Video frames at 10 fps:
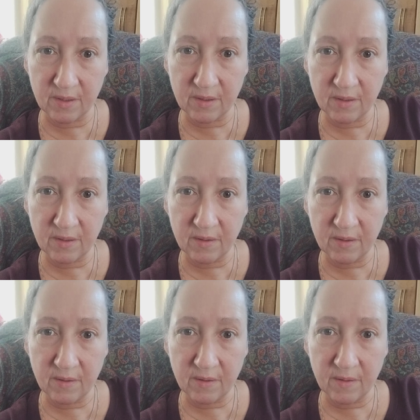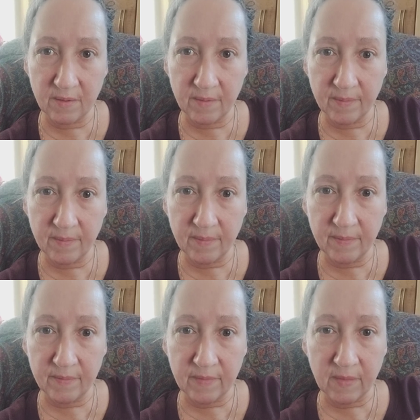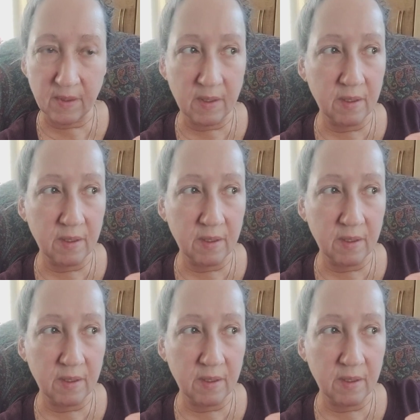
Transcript: Nobody speaks.